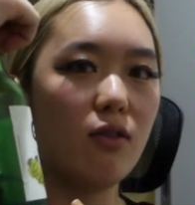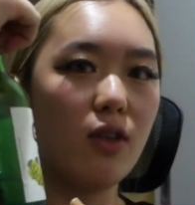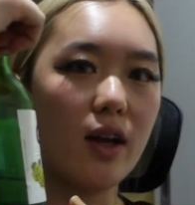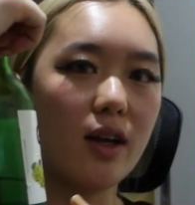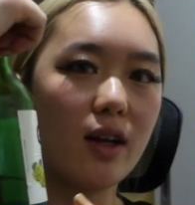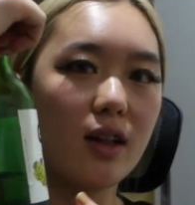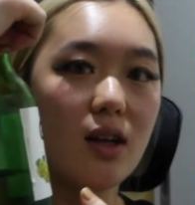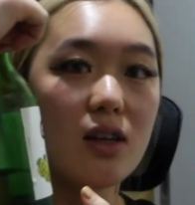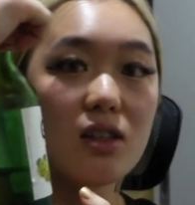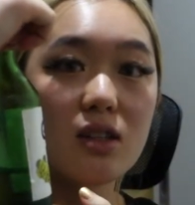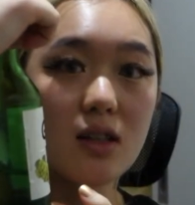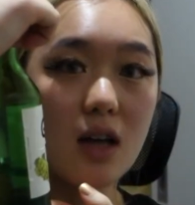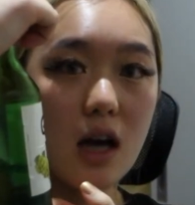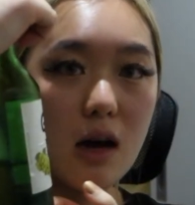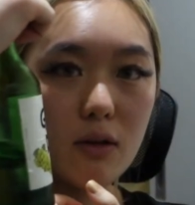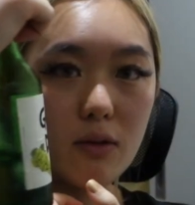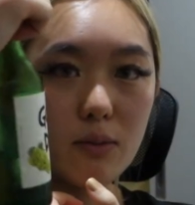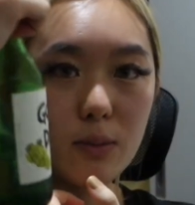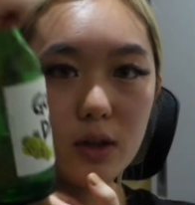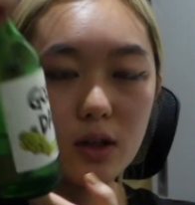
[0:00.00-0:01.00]
like less than
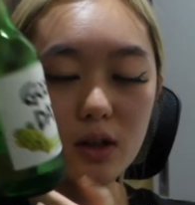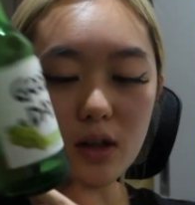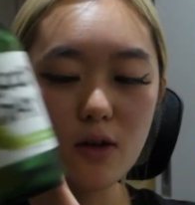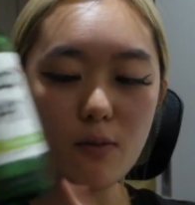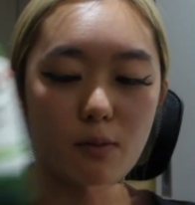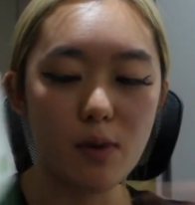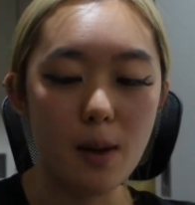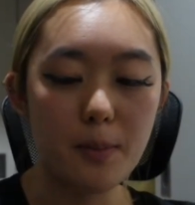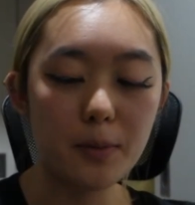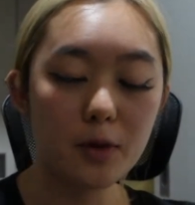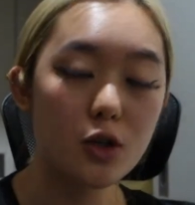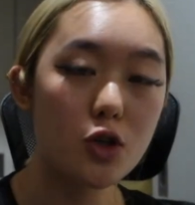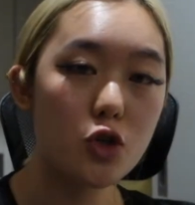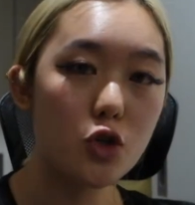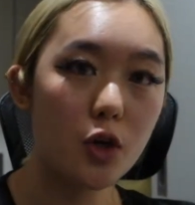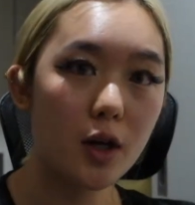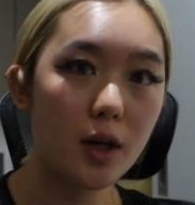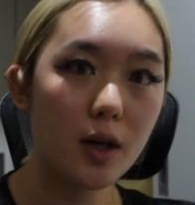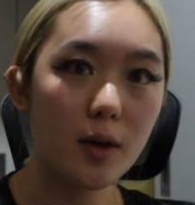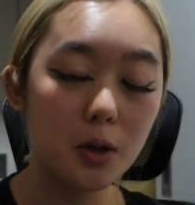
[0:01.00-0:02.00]
half a bottle left. I'm gonna
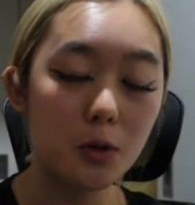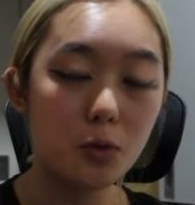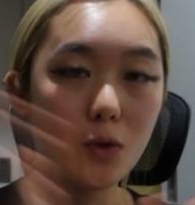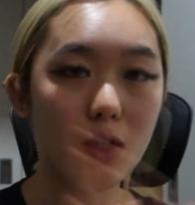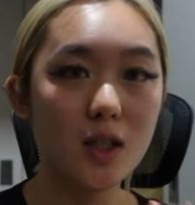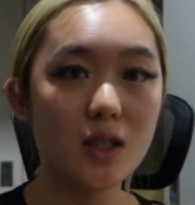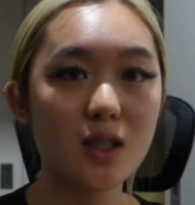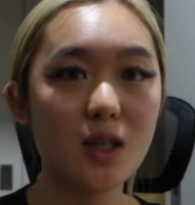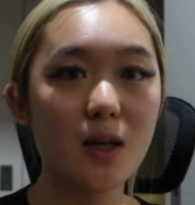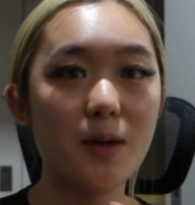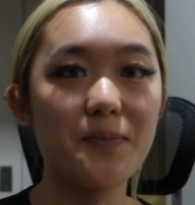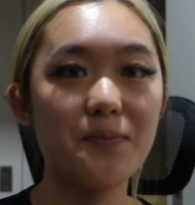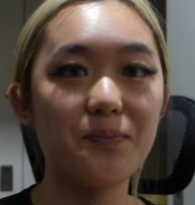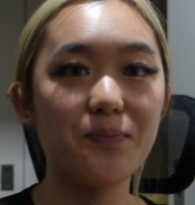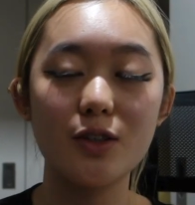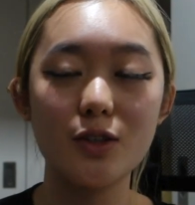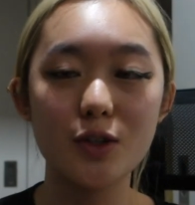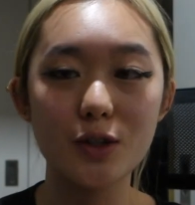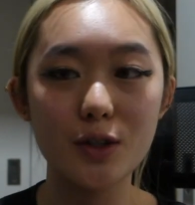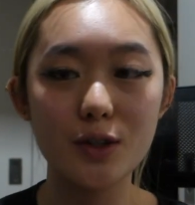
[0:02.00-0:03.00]
enjoy it and watch
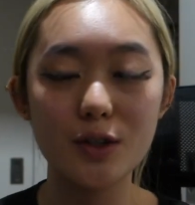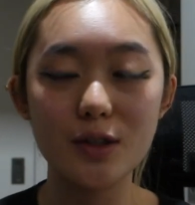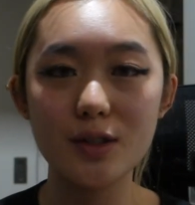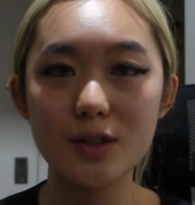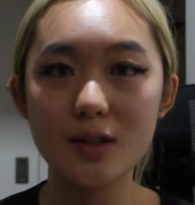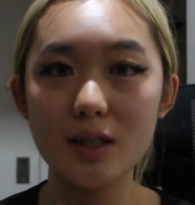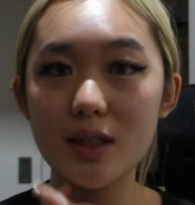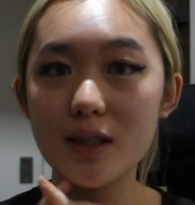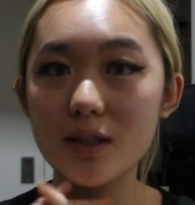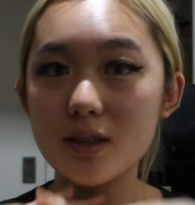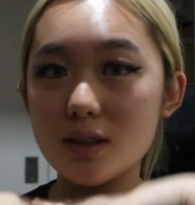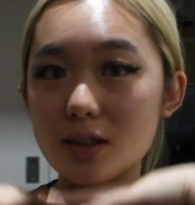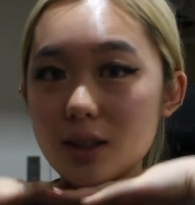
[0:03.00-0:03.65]
some shows, and